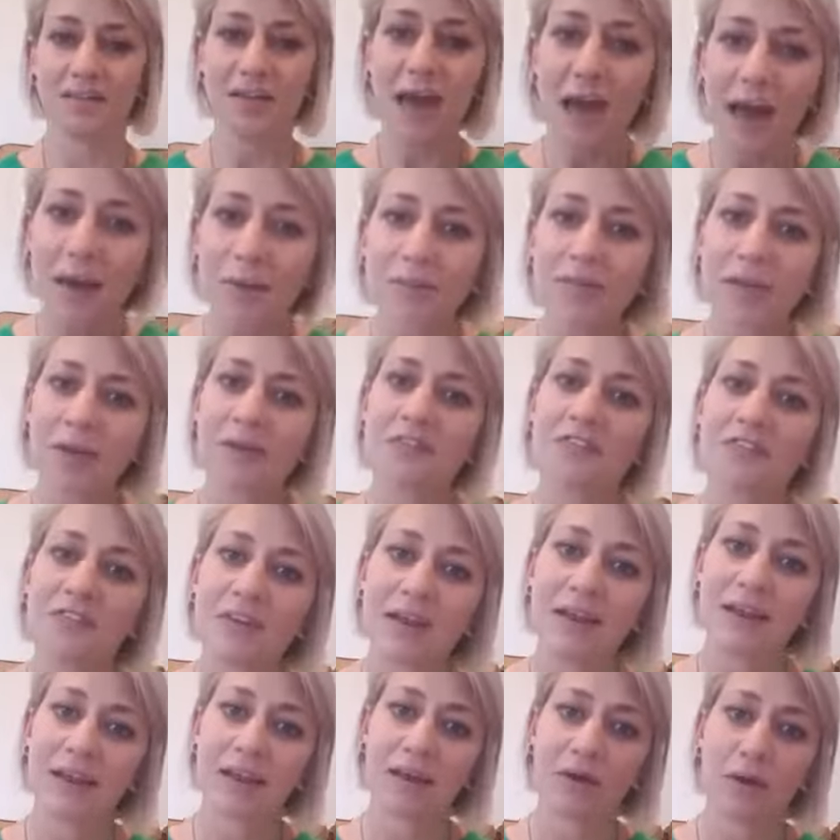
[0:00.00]
how they're
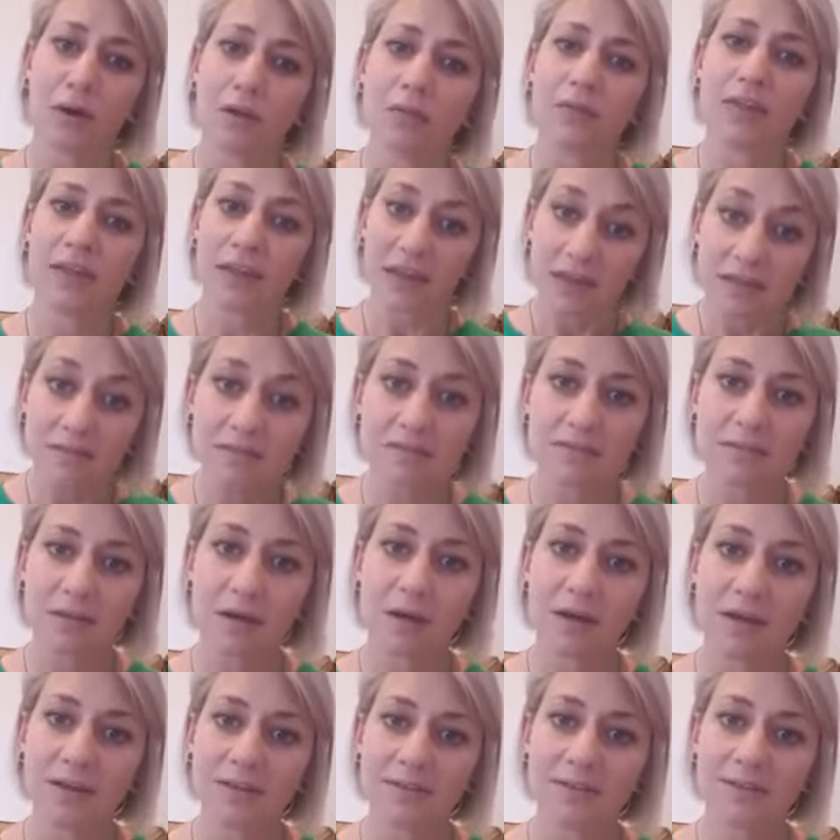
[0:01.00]
feeling on the
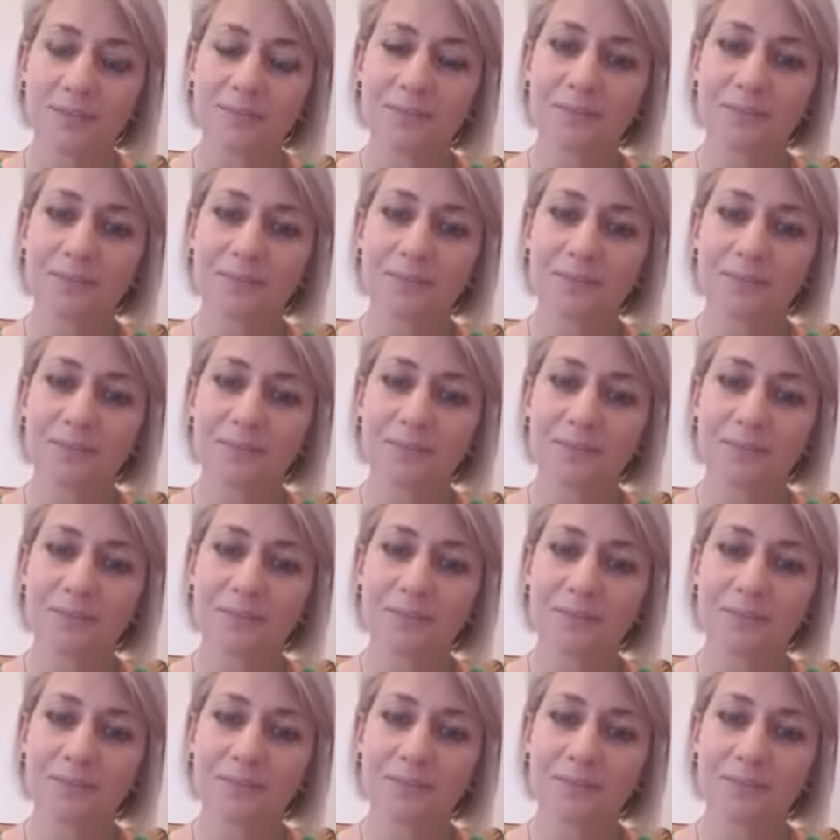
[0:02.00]
inside.